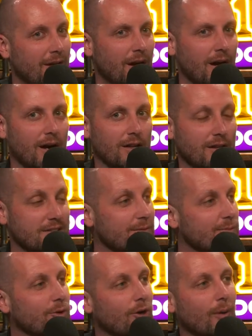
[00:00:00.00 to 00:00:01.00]
A lot of
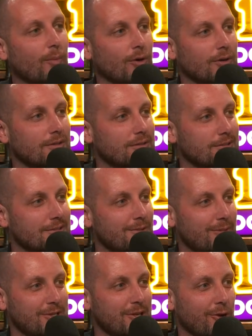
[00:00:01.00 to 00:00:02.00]
teams would crumble,
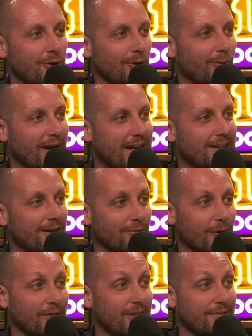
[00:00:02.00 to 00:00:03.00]
especially under the weight of
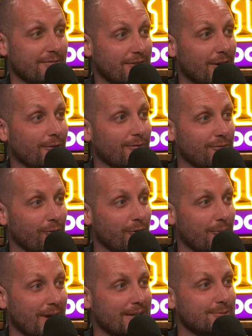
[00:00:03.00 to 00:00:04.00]
what they felt for
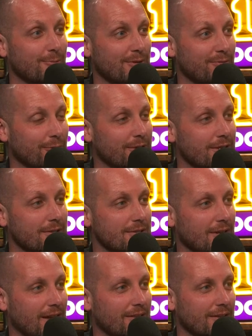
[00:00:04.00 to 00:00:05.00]
the past 24 years.
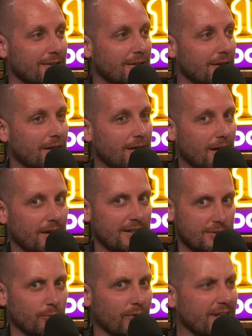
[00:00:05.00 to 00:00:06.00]
I think
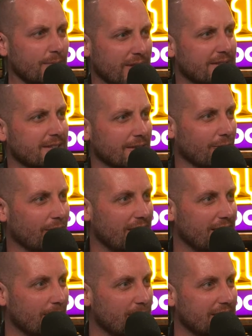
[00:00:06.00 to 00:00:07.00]
it's a really big deal,
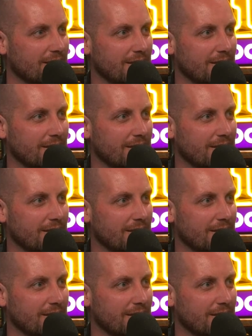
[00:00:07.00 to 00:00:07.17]
right? I mean,